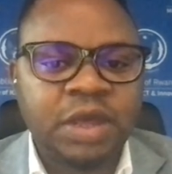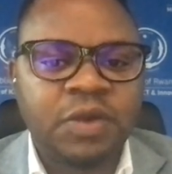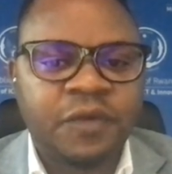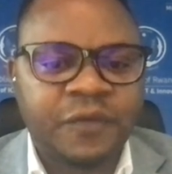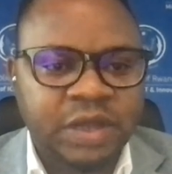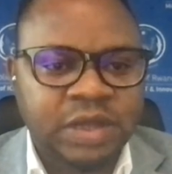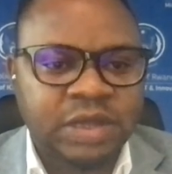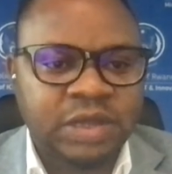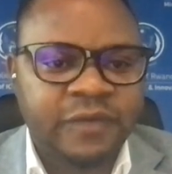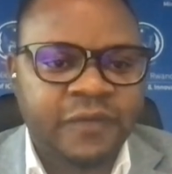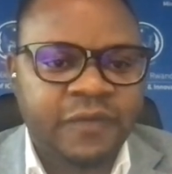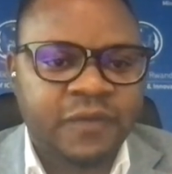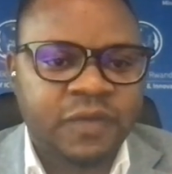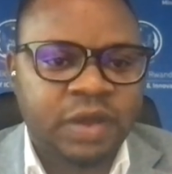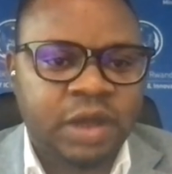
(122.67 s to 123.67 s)
innovative,
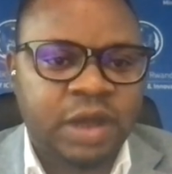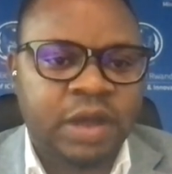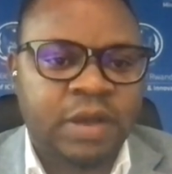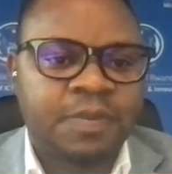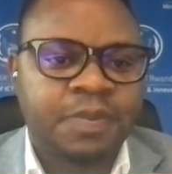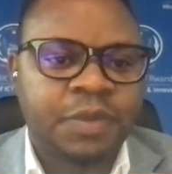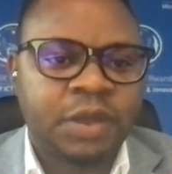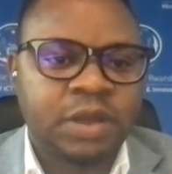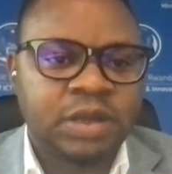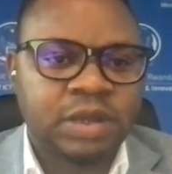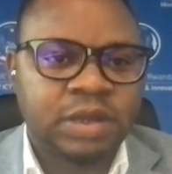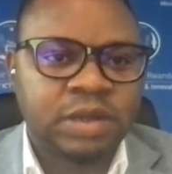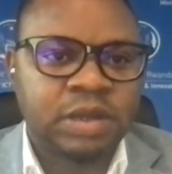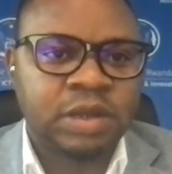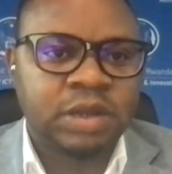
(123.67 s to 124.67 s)

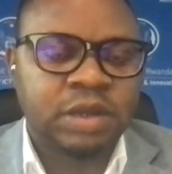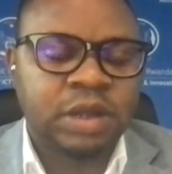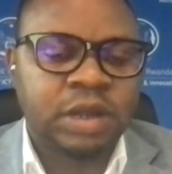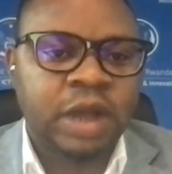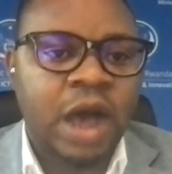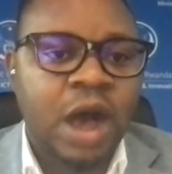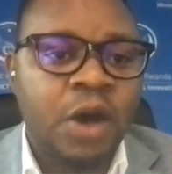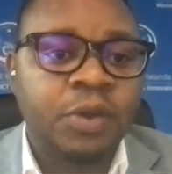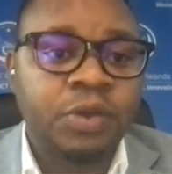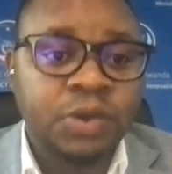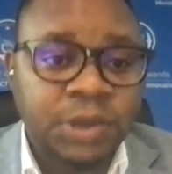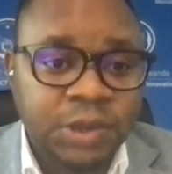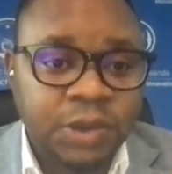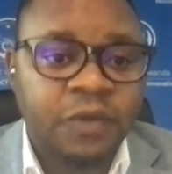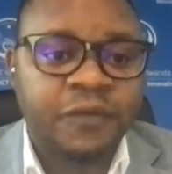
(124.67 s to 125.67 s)
in how you
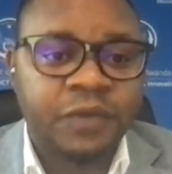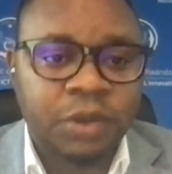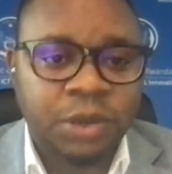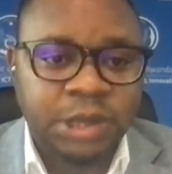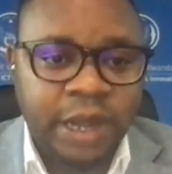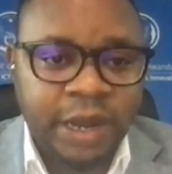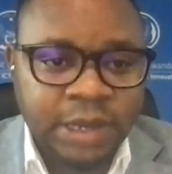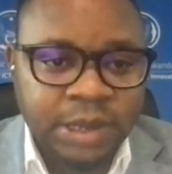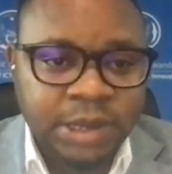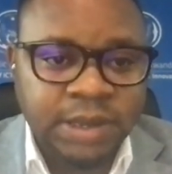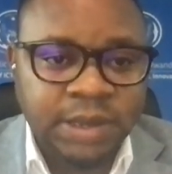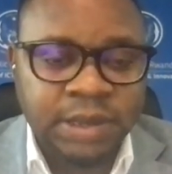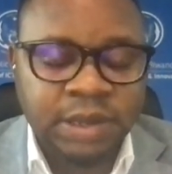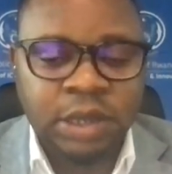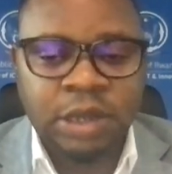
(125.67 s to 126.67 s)
solve your
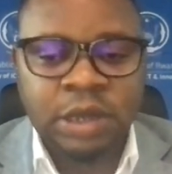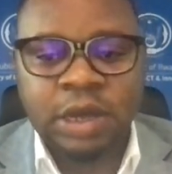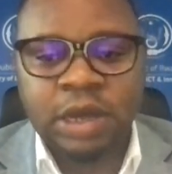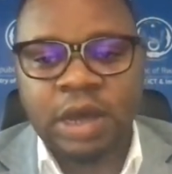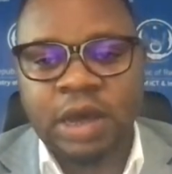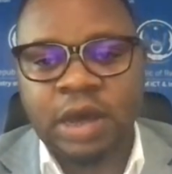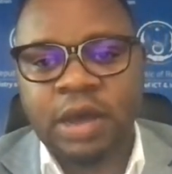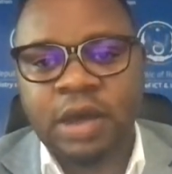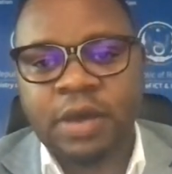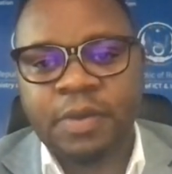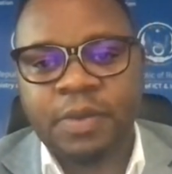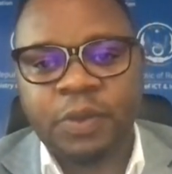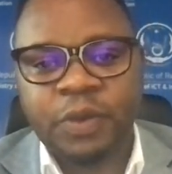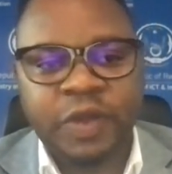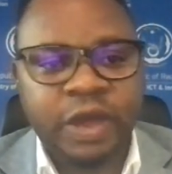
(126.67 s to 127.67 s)
challenges,
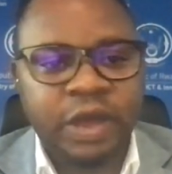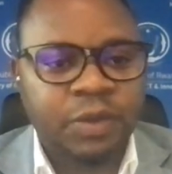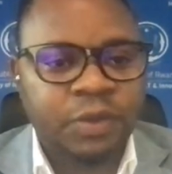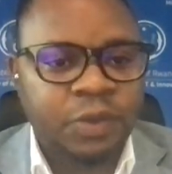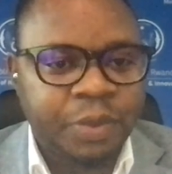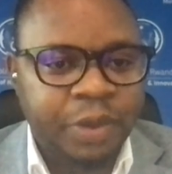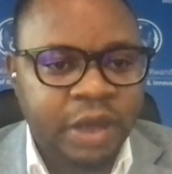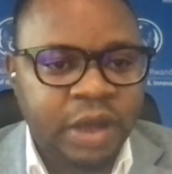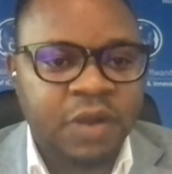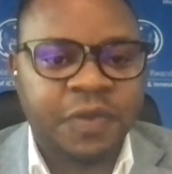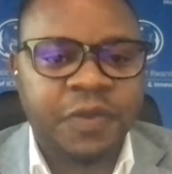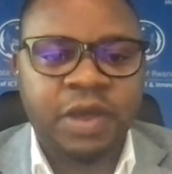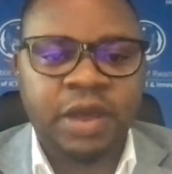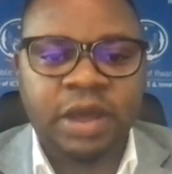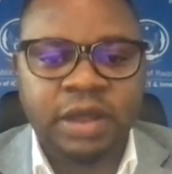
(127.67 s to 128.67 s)
whether it would be
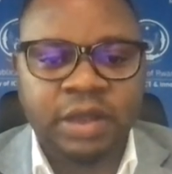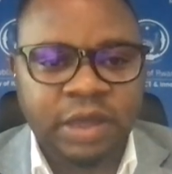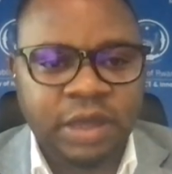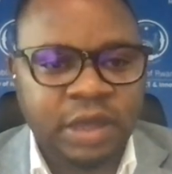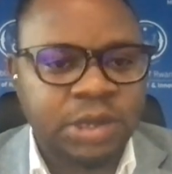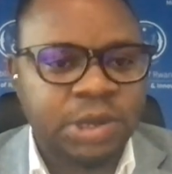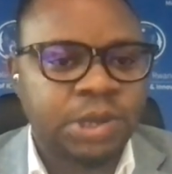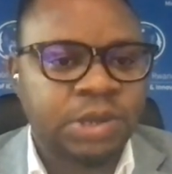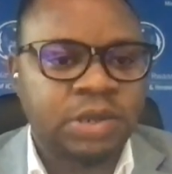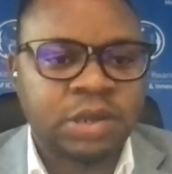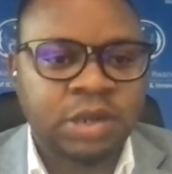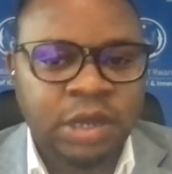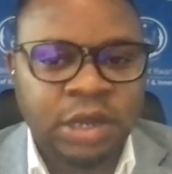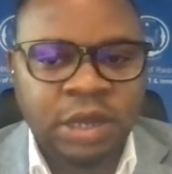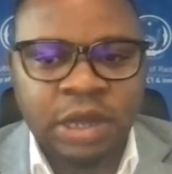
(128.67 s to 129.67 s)
healthcare, education,
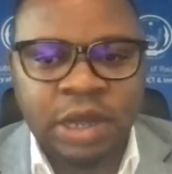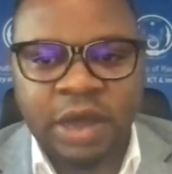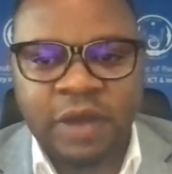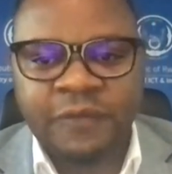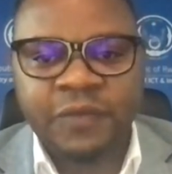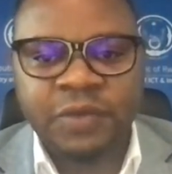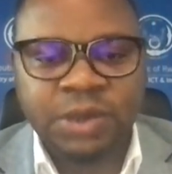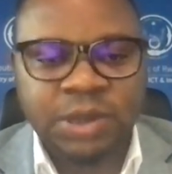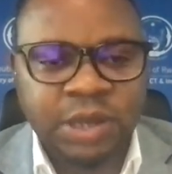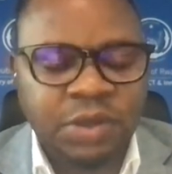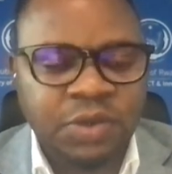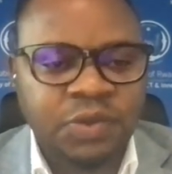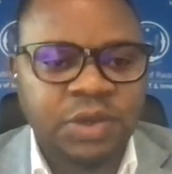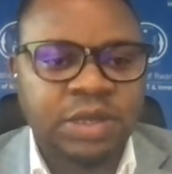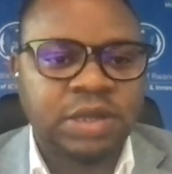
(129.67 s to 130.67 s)
food
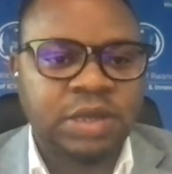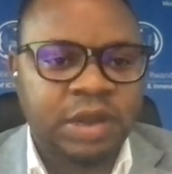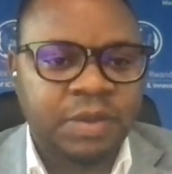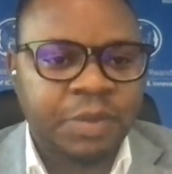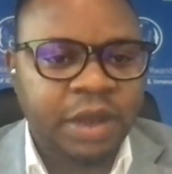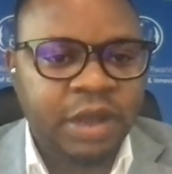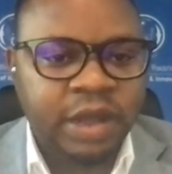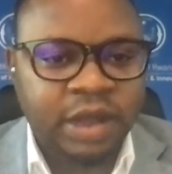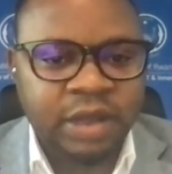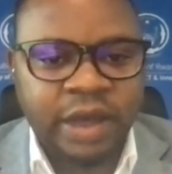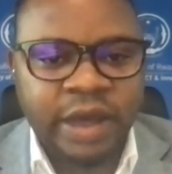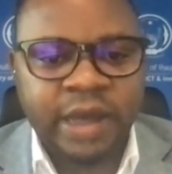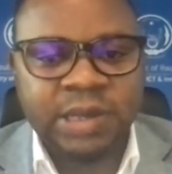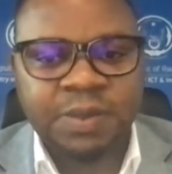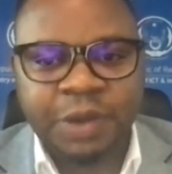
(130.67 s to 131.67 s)
security, and many other
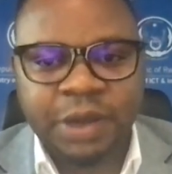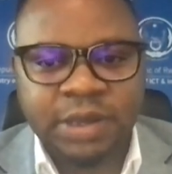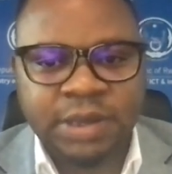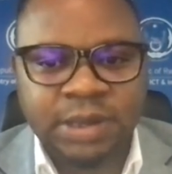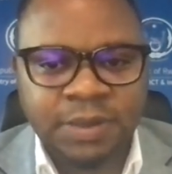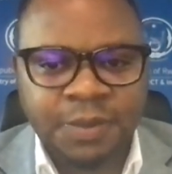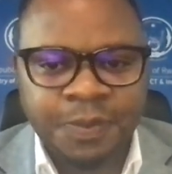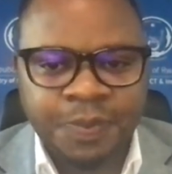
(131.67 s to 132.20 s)
aspects,